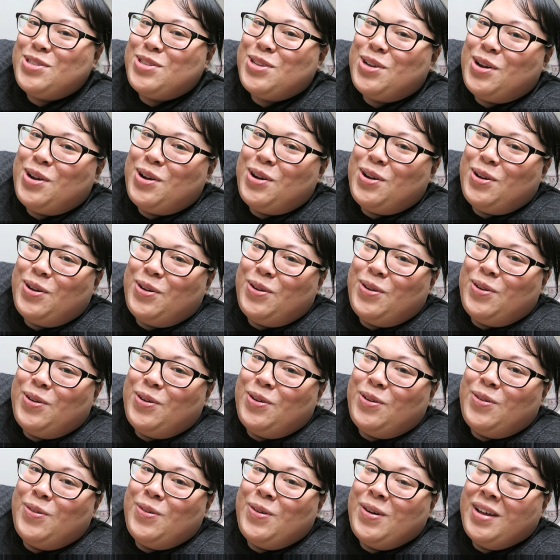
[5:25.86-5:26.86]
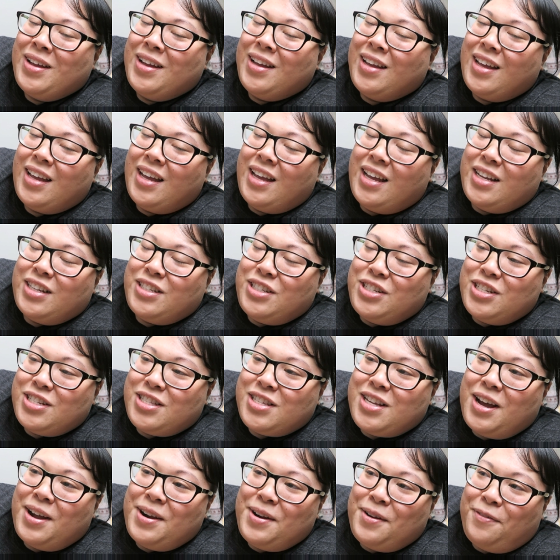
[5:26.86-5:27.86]
So it's
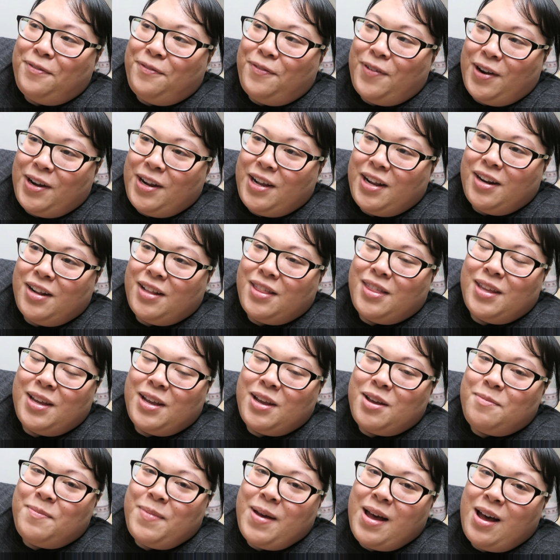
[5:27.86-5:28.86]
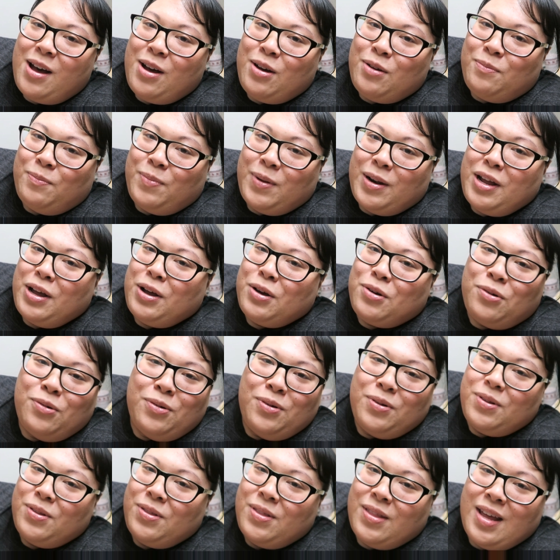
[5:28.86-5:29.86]
just kind of funny to think about, but I'll
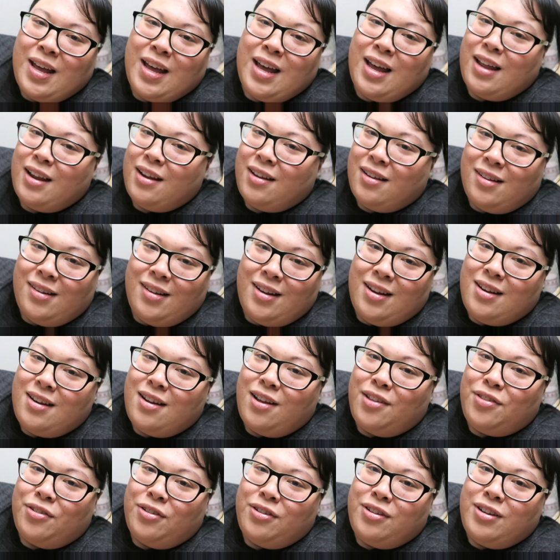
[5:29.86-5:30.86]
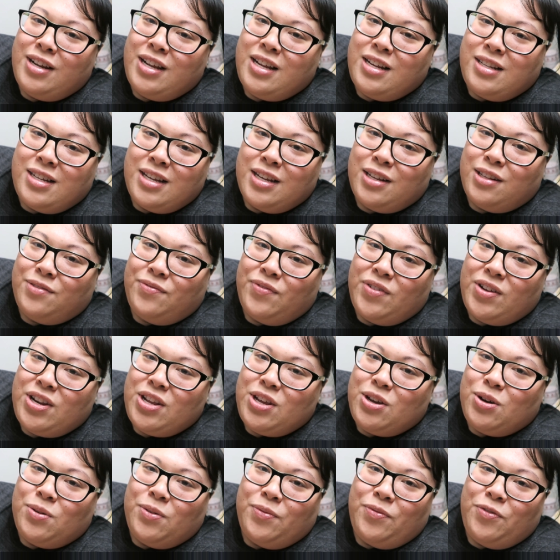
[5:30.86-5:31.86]
go in that in another detailed
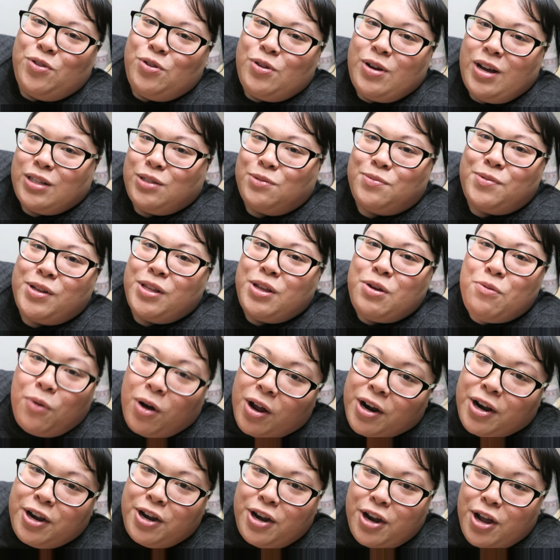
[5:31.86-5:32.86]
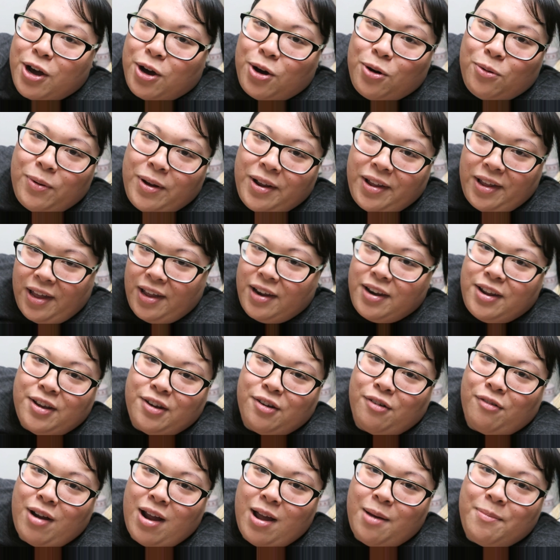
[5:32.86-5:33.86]
video if you guys really want to know what
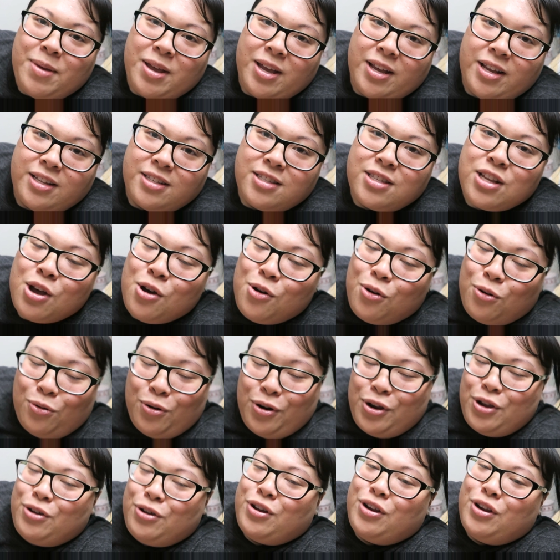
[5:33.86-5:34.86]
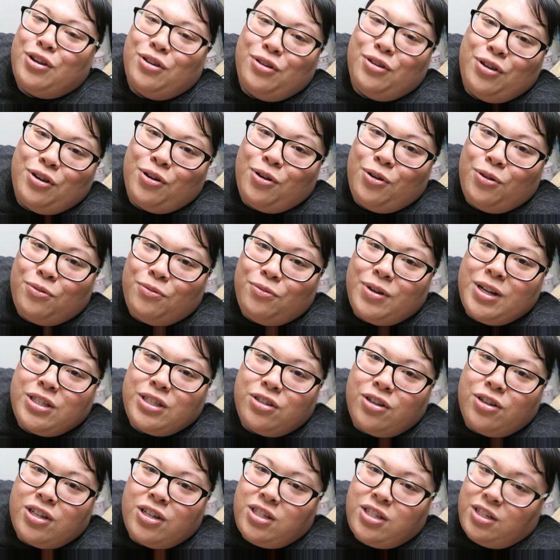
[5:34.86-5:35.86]
Enneagram is. Or you could do your own
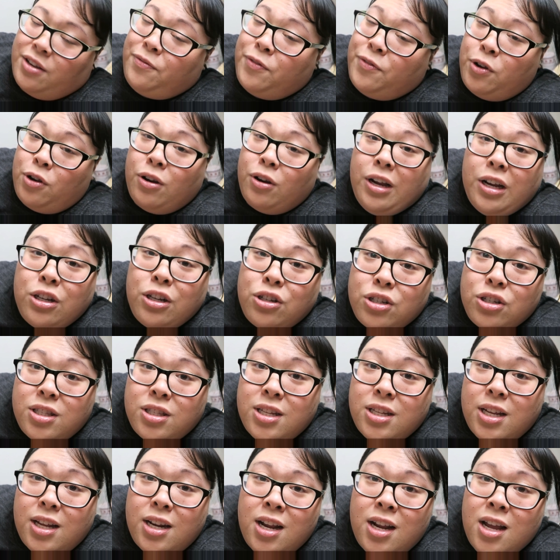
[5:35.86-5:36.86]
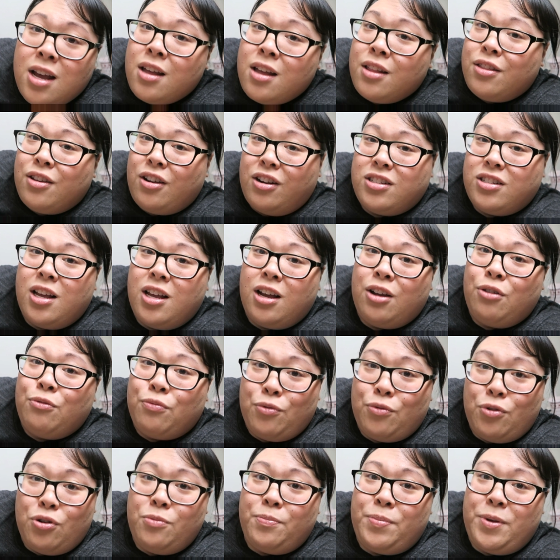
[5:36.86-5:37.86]
research if you're interested. There's a
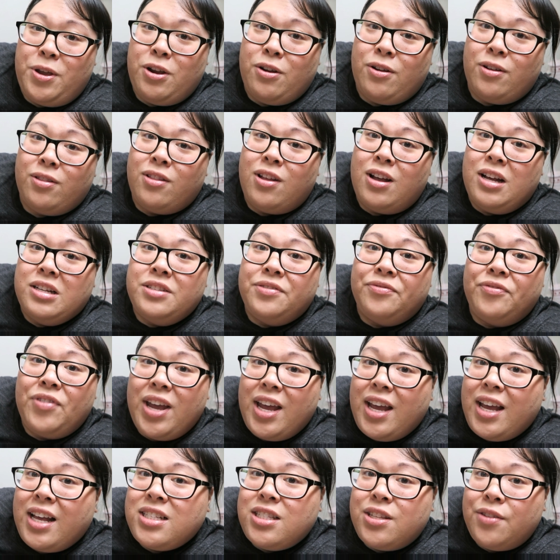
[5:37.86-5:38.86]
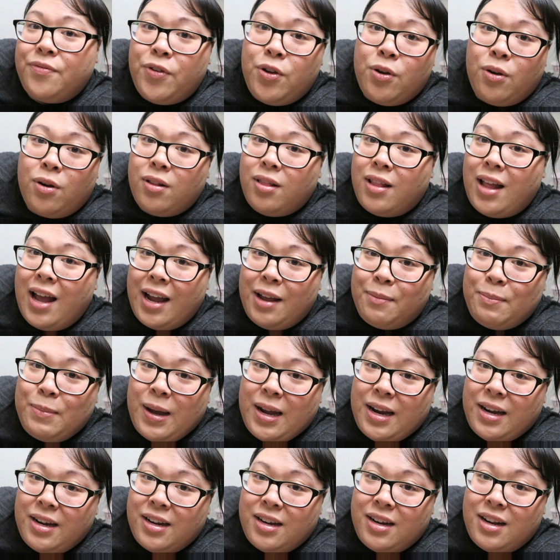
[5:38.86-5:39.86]
group here in Las Vegas if you're a
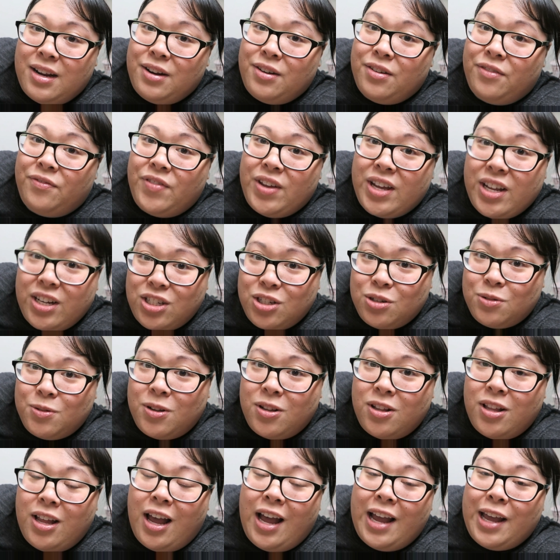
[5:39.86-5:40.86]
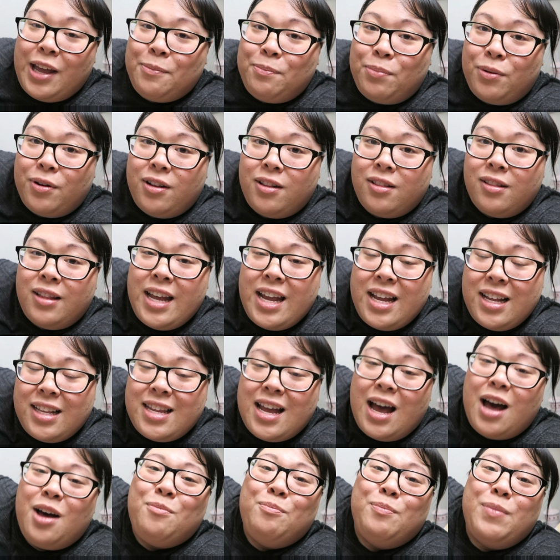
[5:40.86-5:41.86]
like-minded individual. I could put a link
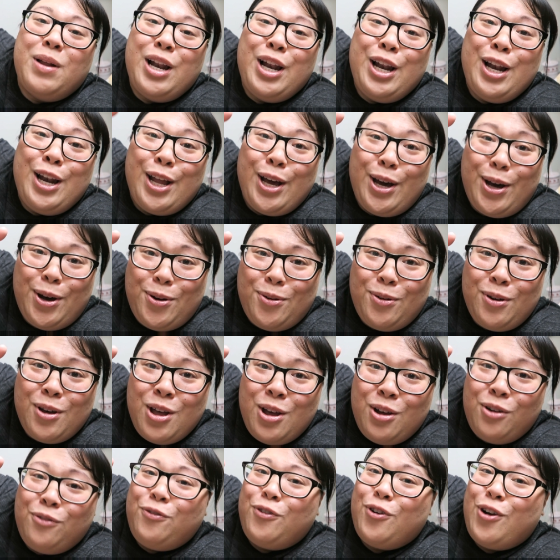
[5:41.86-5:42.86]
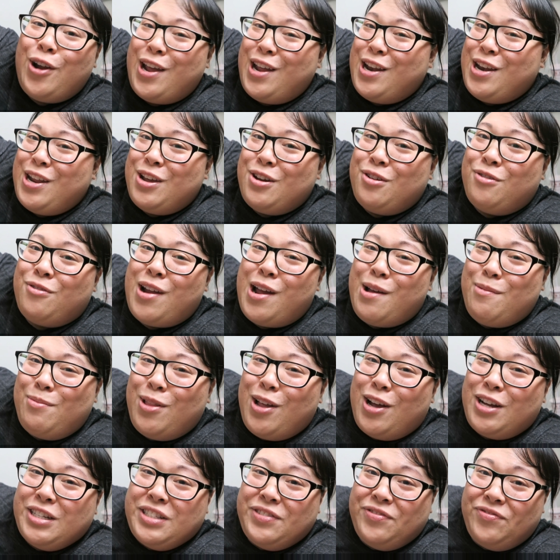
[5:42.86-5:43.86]
down below for
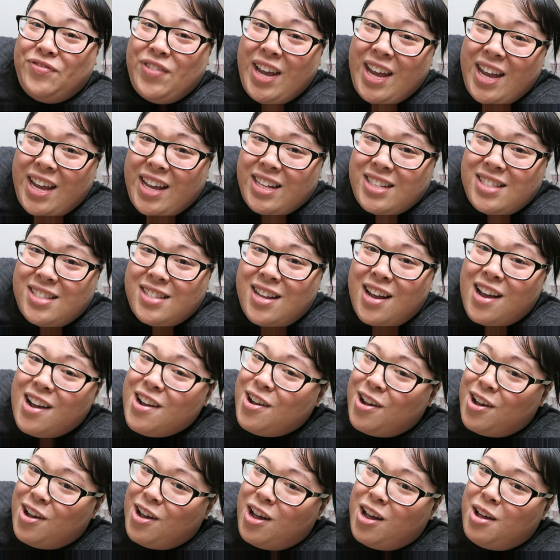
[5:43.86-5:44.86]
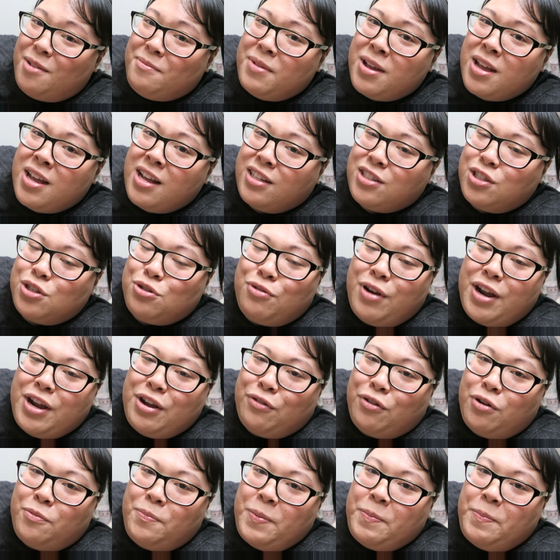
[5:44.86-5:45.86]
EnneagramLasVegas.com. It's a great
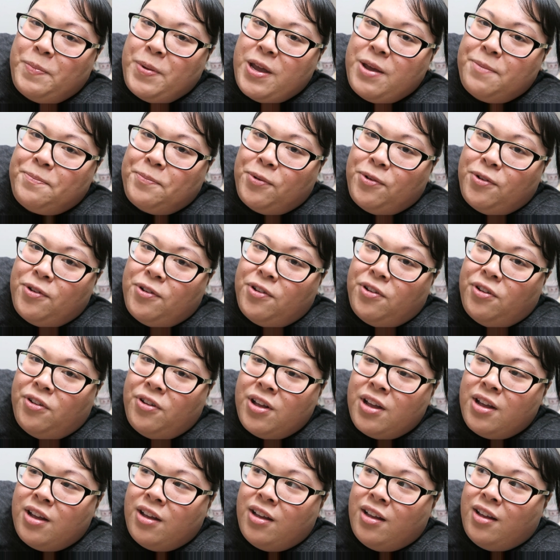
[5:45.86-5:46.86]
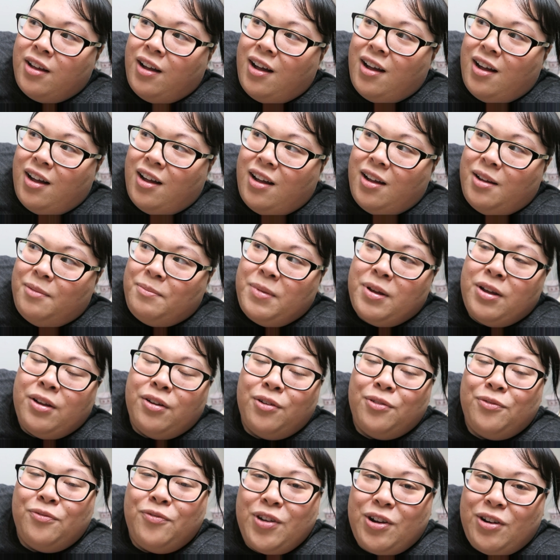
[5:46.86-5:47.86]
group of people, um,
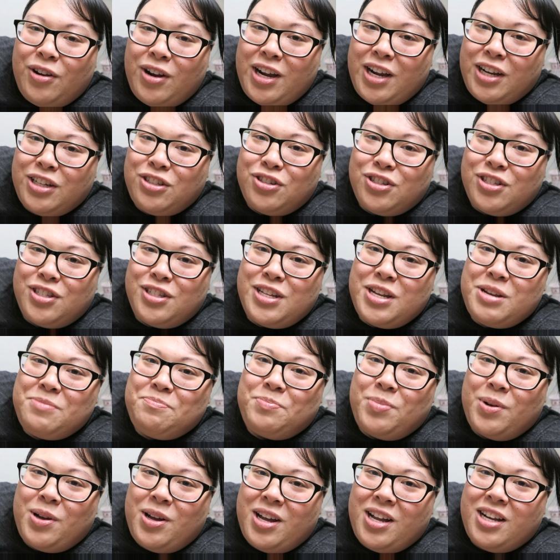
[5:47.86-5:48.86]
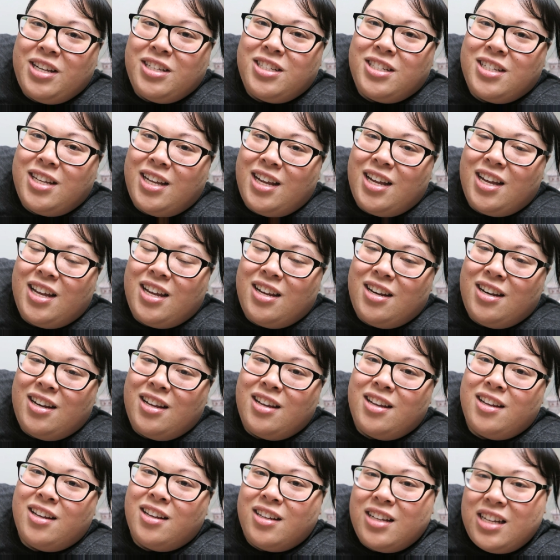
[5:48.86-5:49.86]
very interesting bunch, and
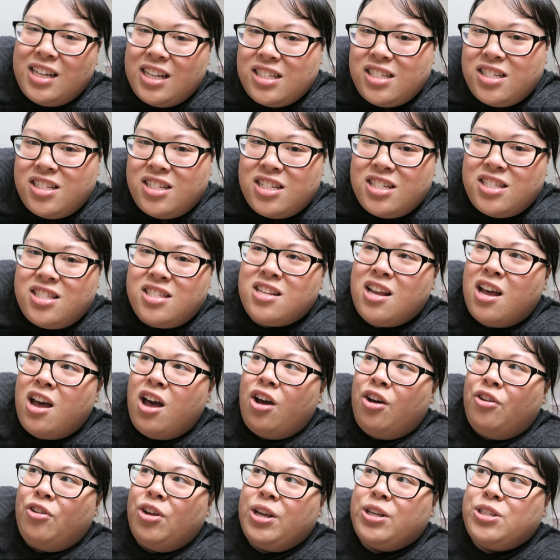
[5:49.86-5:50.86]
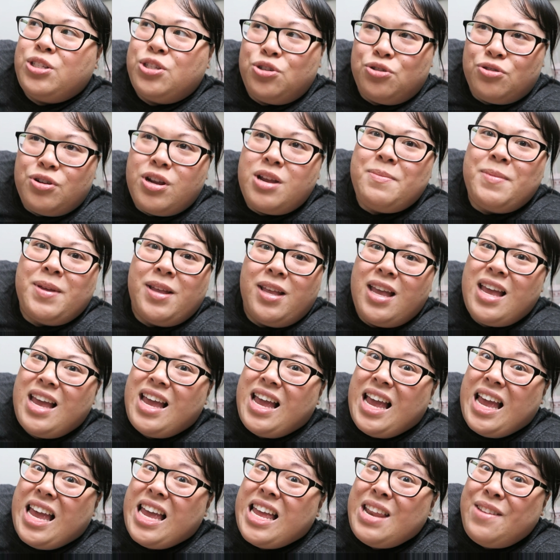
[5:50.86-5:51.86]
it's just
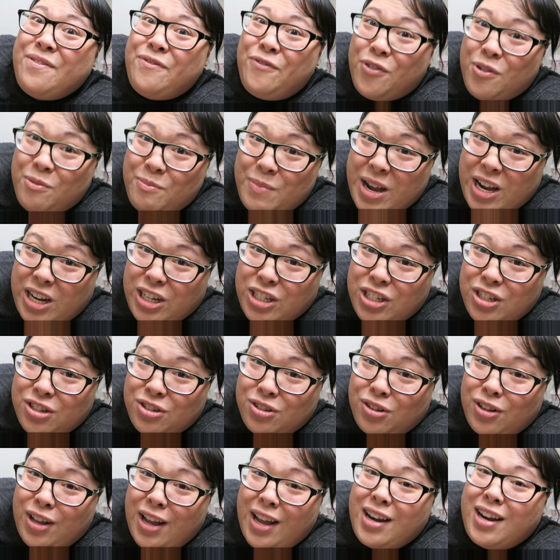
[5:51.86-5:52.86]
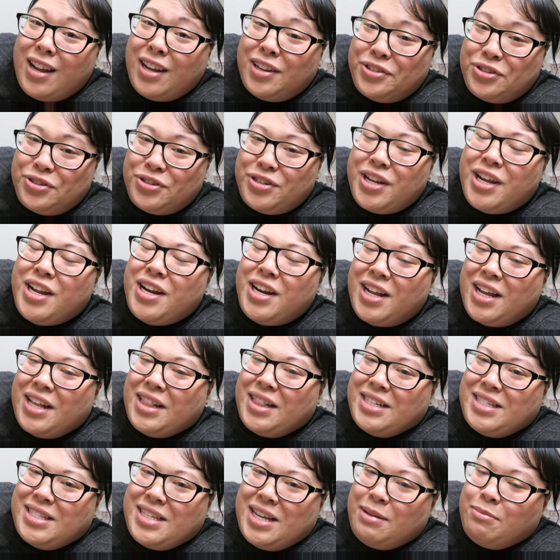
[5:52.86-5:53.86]
extremely informational and entertaining
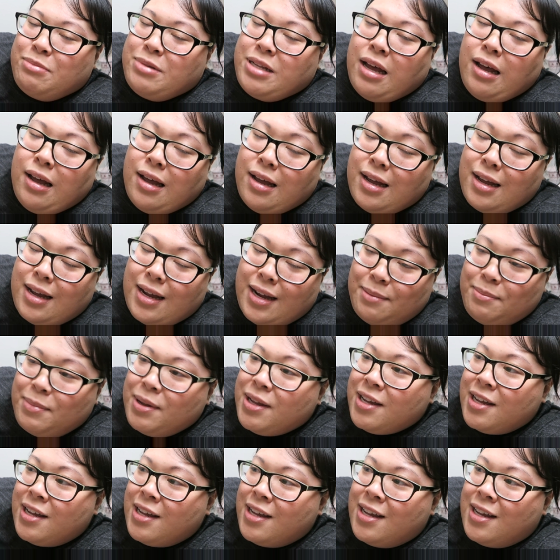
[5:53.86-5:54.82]
at the same time.